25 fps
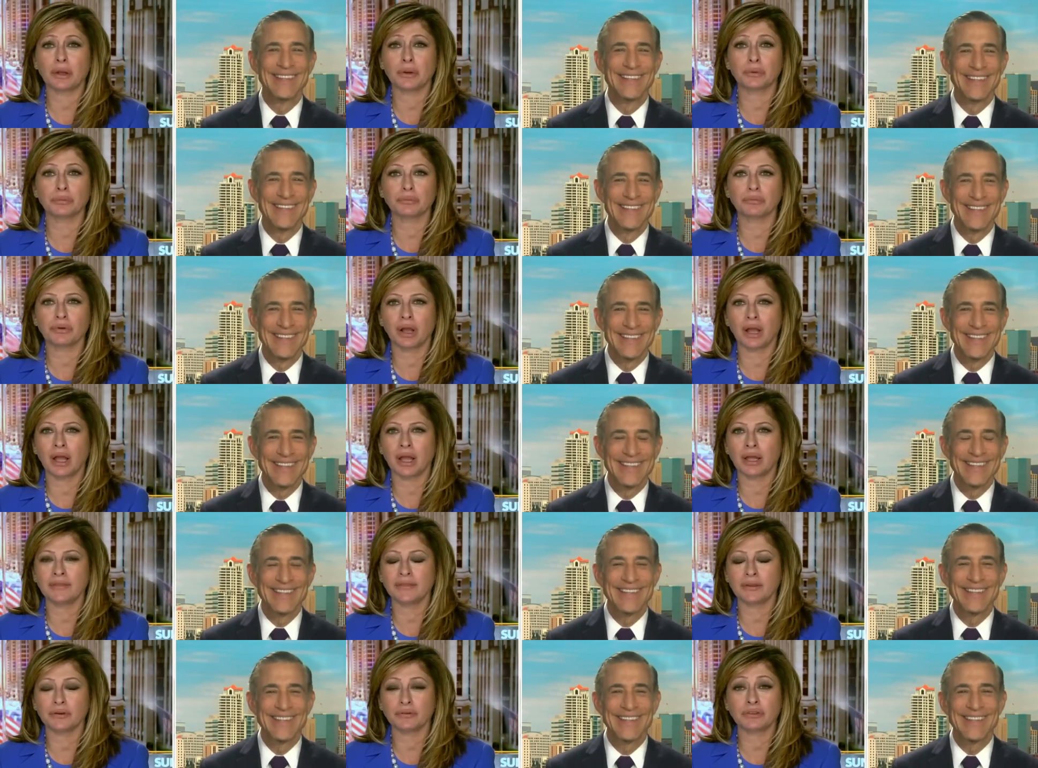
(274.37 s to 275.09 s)
Speaker 1: on
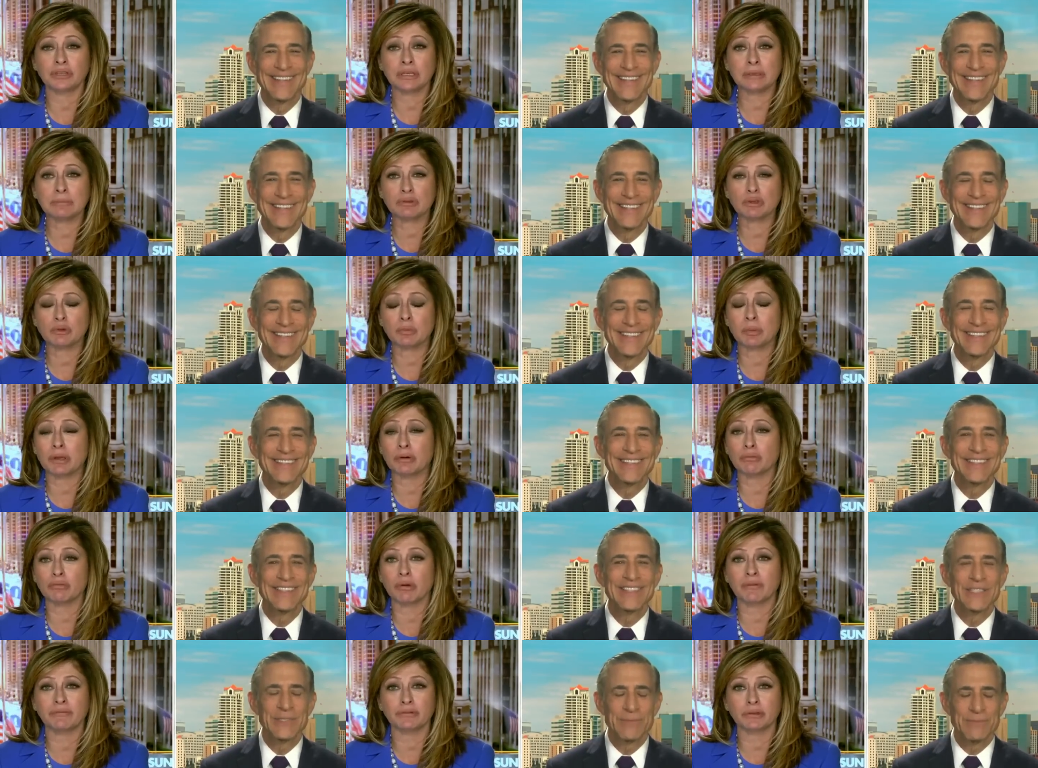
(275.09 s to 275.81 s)
Iran. There seems to be
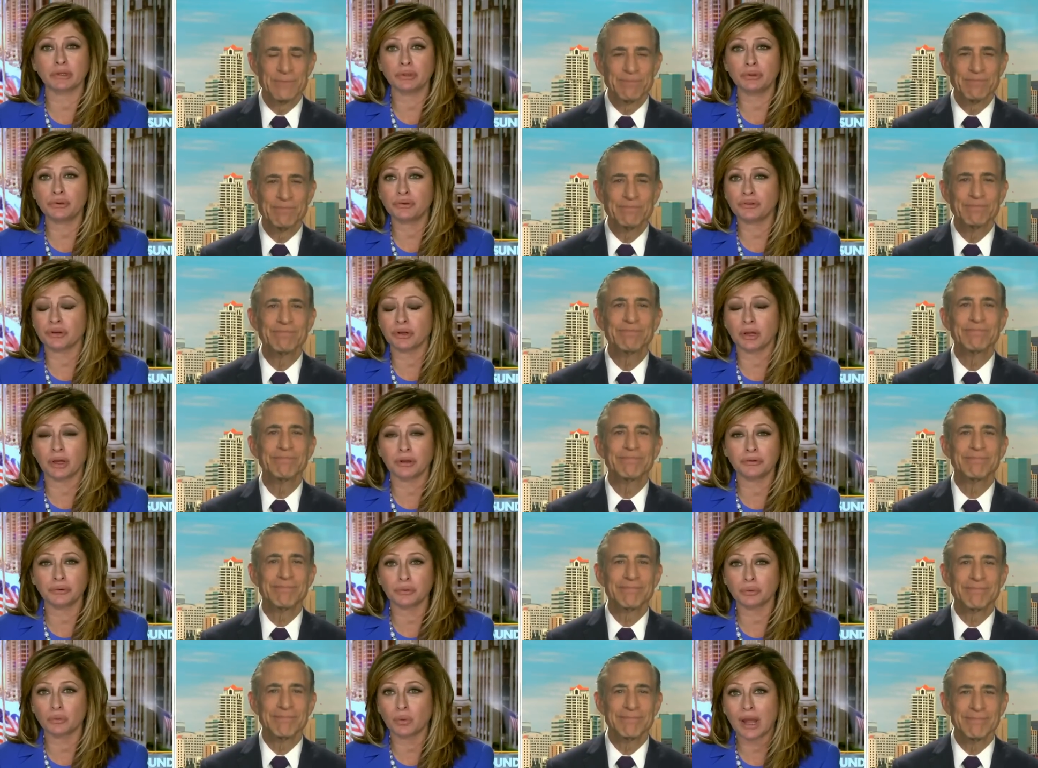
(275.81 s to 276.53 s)
a revolution
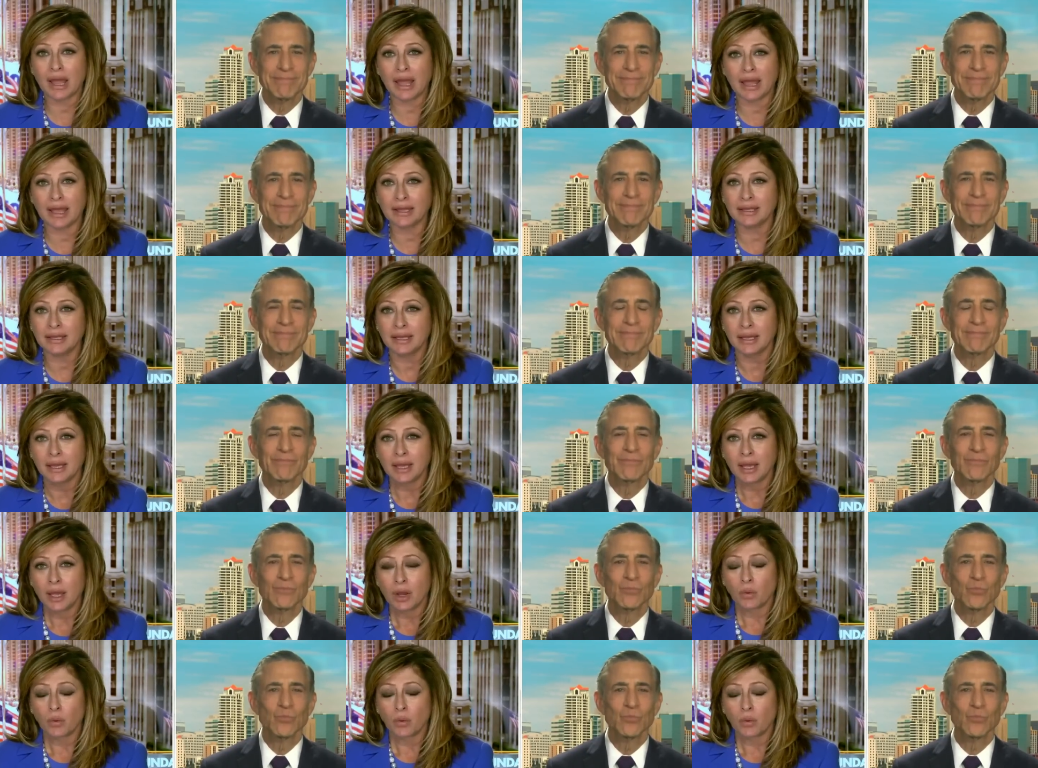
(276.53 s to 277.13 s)
underway.